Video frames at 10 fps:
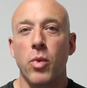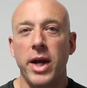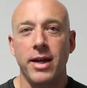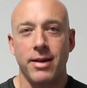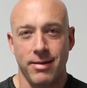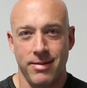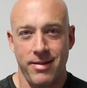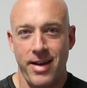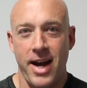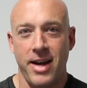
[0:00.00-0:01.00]
winning
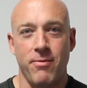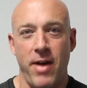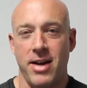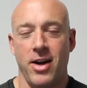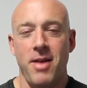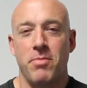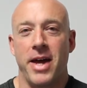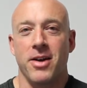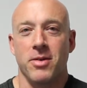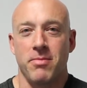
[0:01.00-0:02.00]
an event. I don't
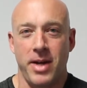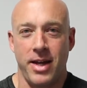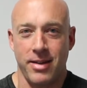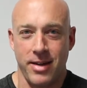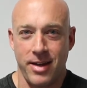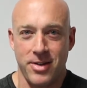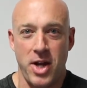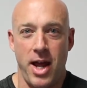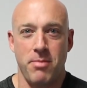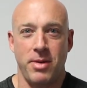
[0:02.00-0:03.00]
plan on being the
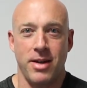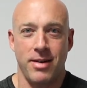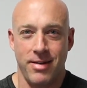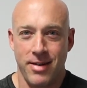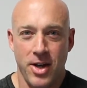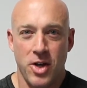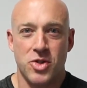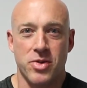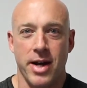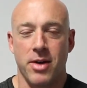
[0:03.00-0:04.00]
champion
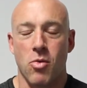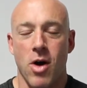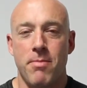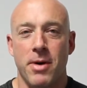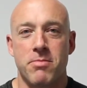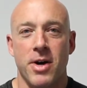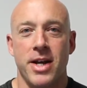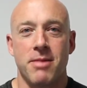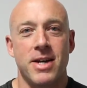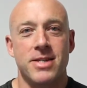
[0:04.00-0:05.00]
Australian white belt by
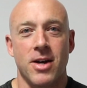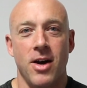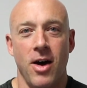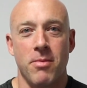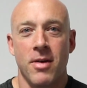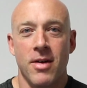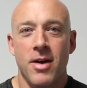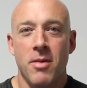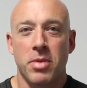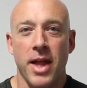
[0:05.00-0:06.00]
any means. I
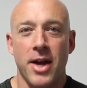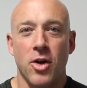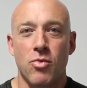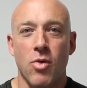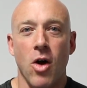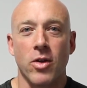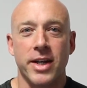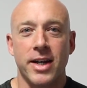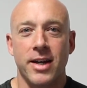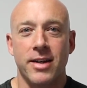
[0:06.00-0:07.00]
plan on
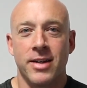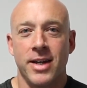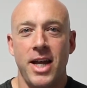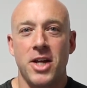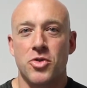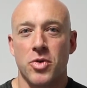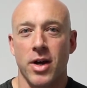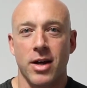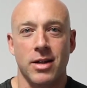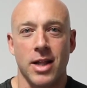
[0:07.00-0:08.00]
rolling in an
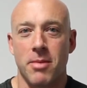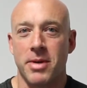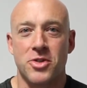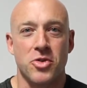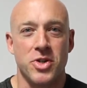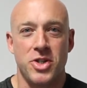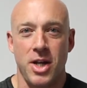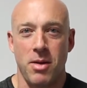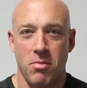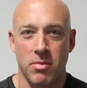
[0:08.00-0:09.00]
intra-club,
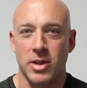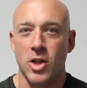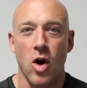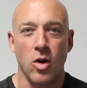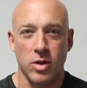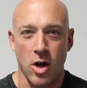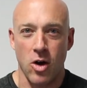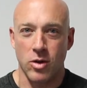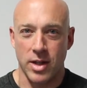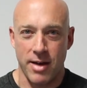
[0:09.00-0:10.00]
intra-gym, low
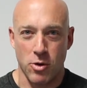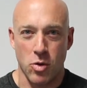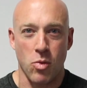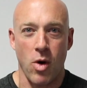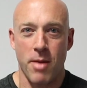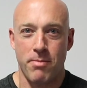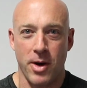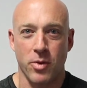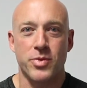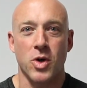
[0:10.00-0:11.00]
level white belt